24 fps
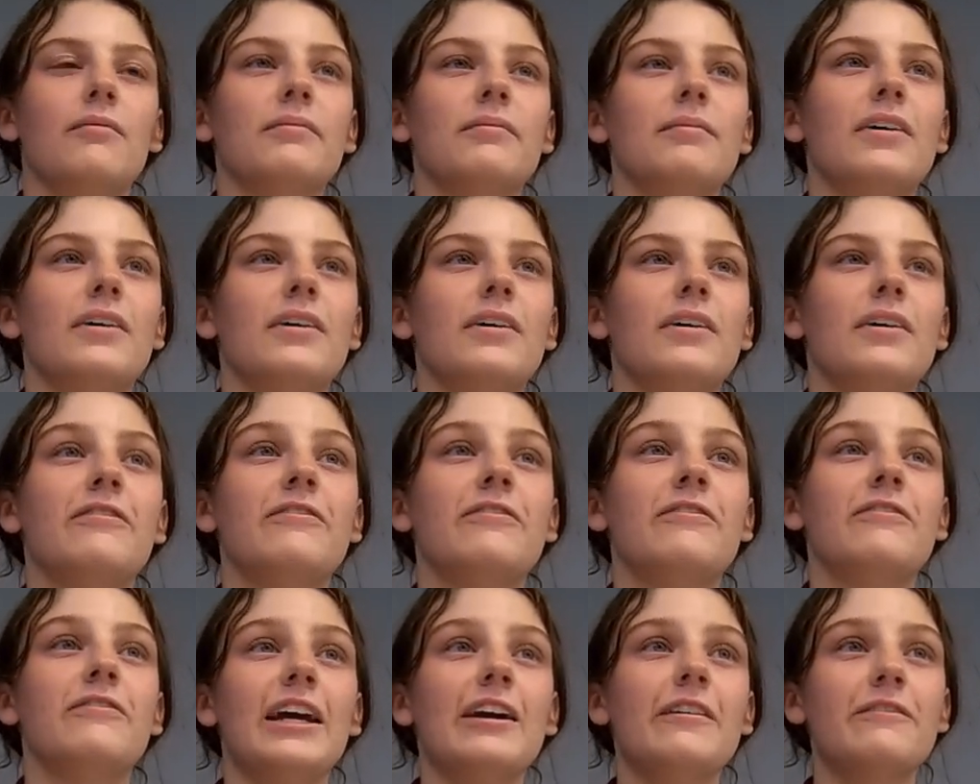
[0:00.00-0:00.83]
a
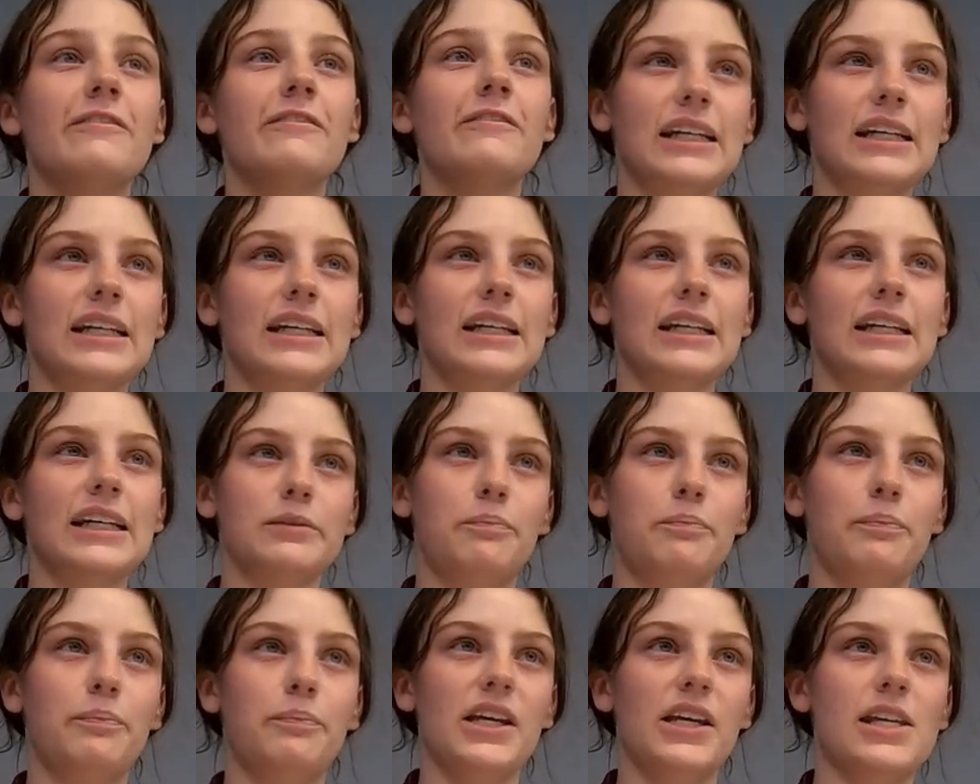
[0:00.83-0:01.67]
fennec fox has
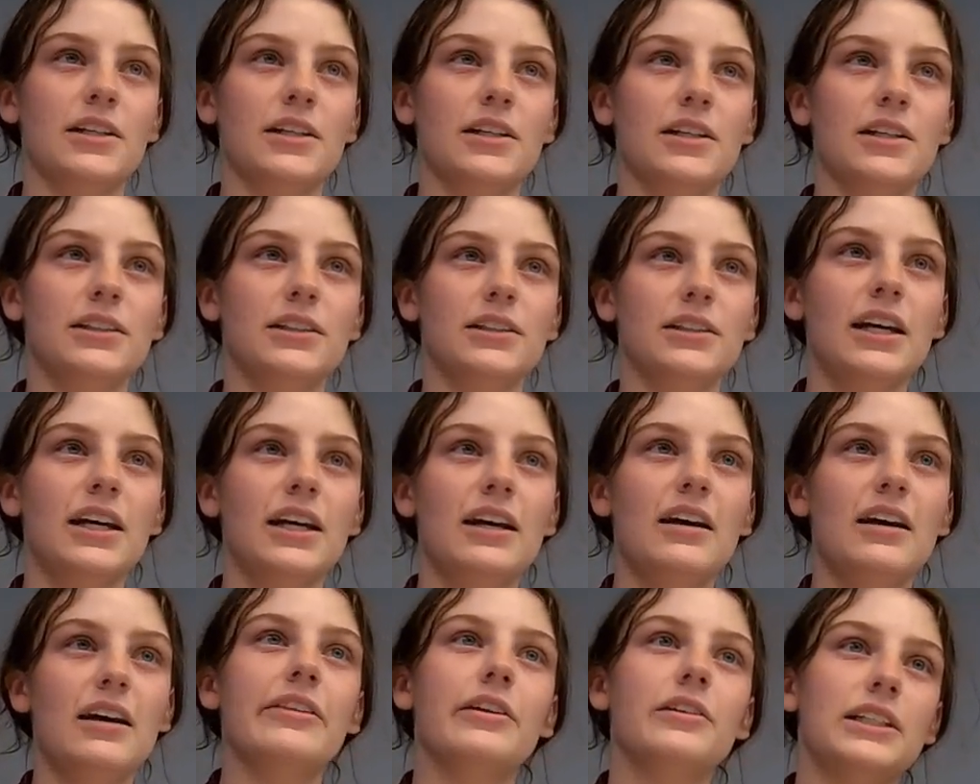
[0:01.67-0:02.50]
big ears,
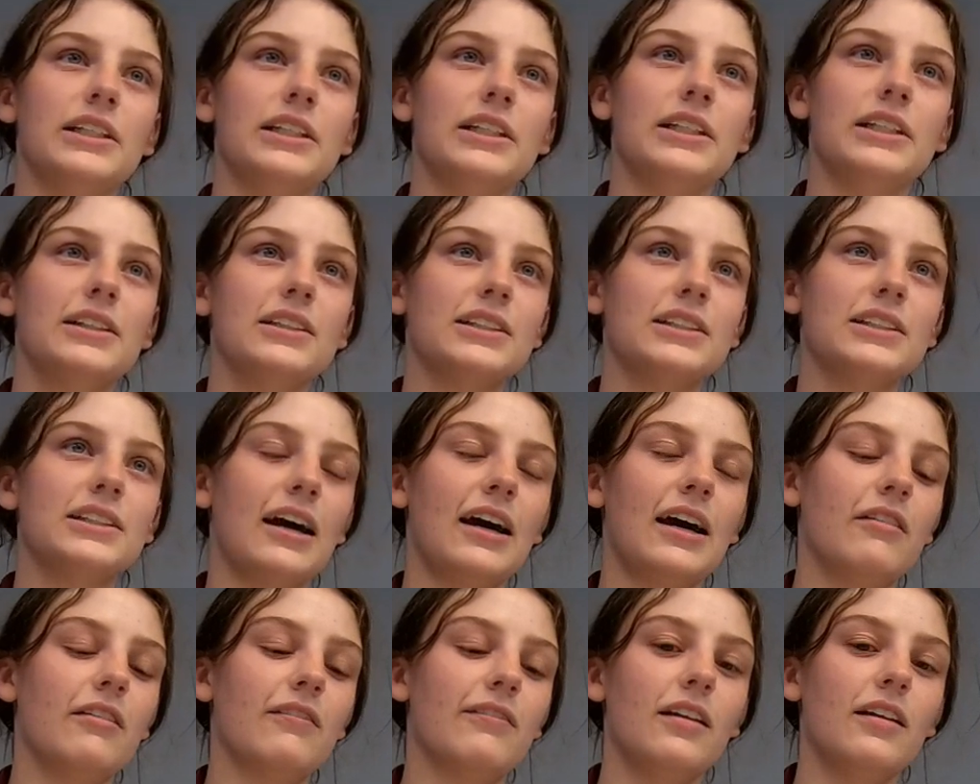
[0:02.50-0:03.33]
those ears
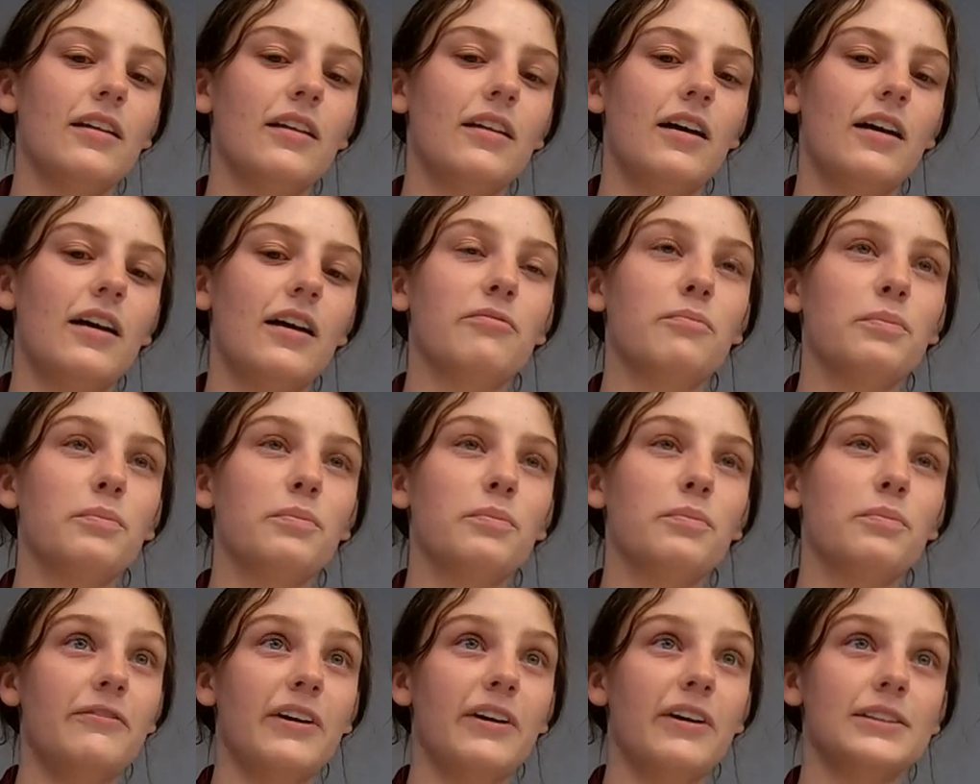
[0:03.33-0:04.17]
have a lot of blood
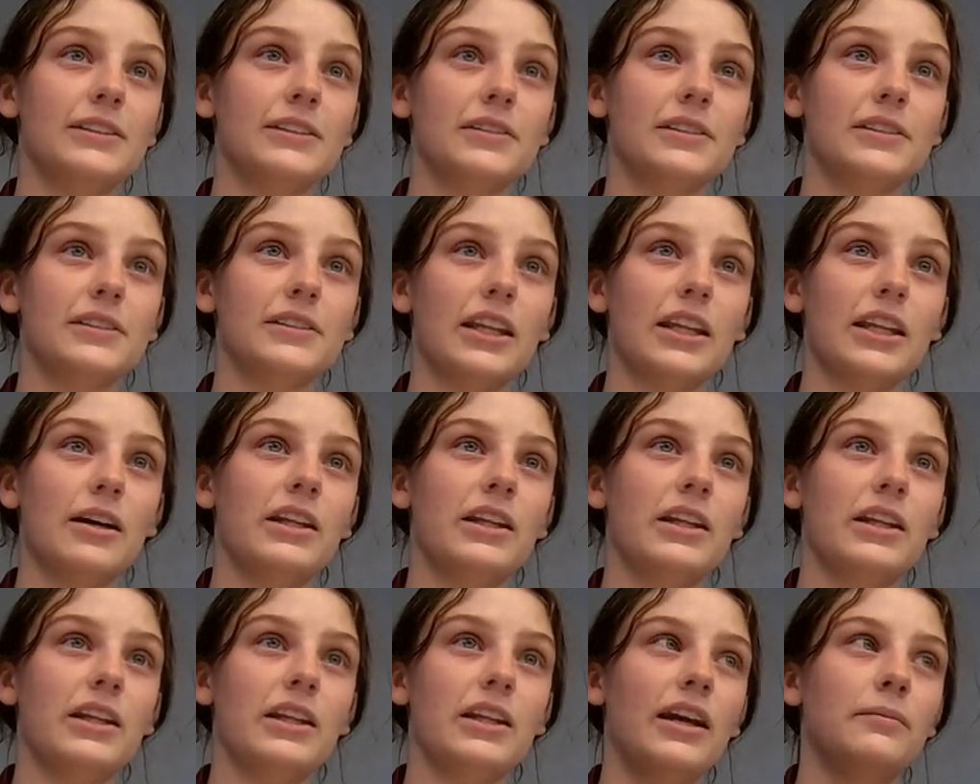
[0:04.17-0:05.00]
vessels in them, and
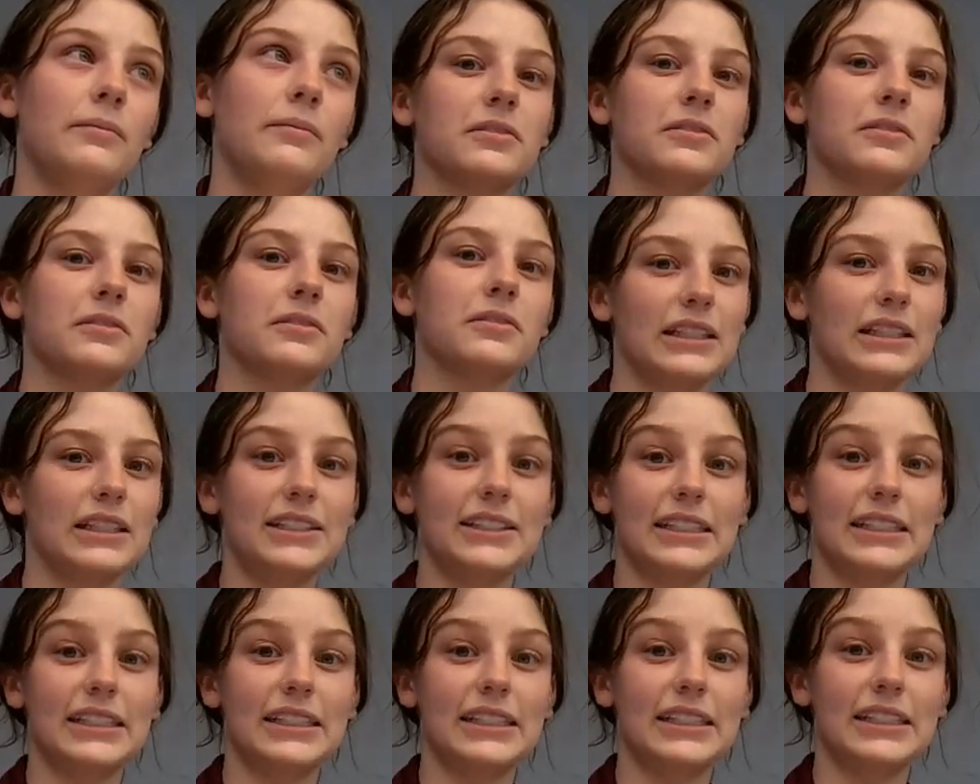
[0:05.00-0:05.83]
they're able to release
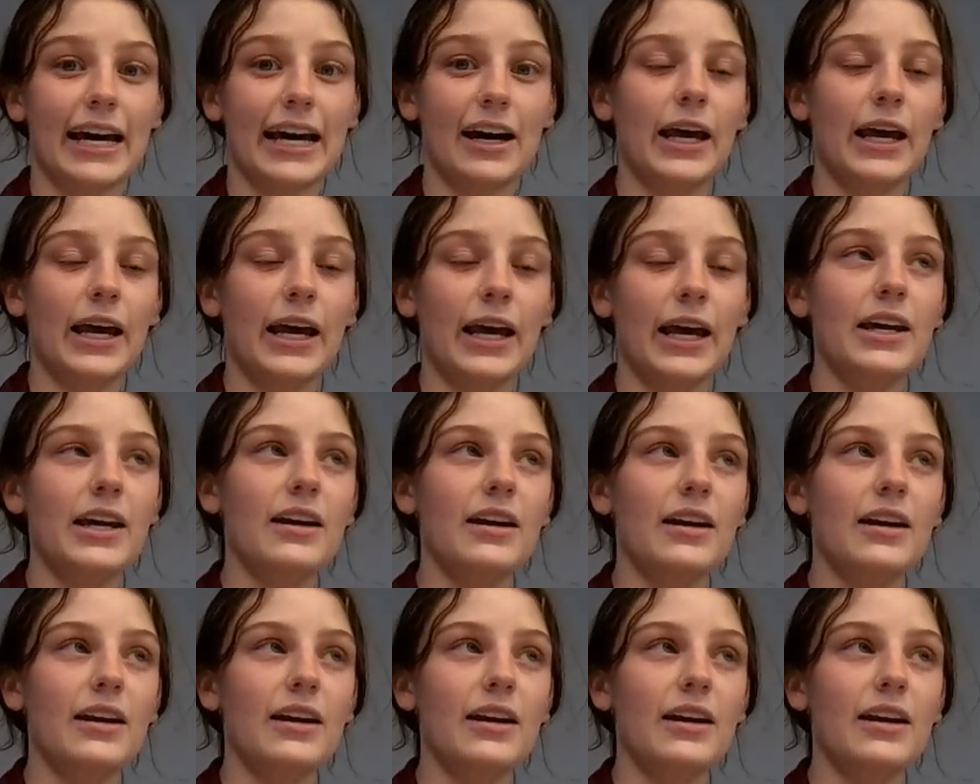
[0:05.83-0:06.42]
heat that way.